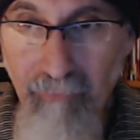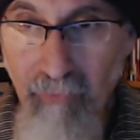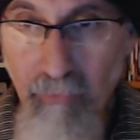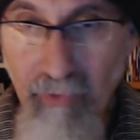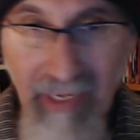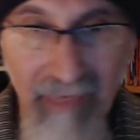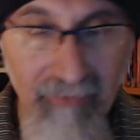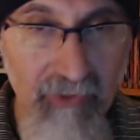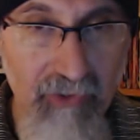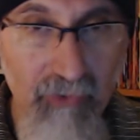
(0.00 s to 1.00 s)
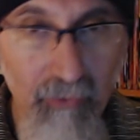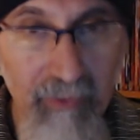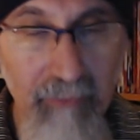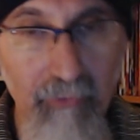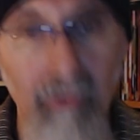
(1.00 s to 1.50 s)
we're having so
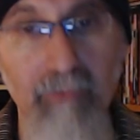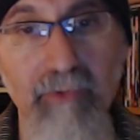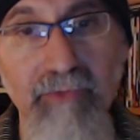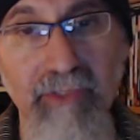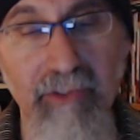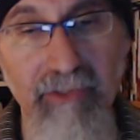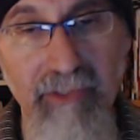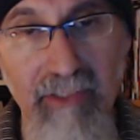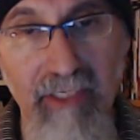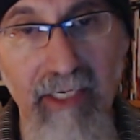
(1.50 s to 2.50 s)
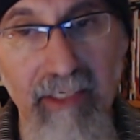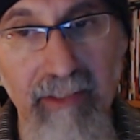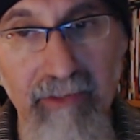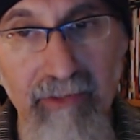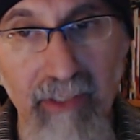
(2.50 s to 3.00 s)
many problems in our
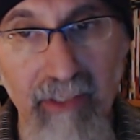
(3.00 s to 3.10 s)
societies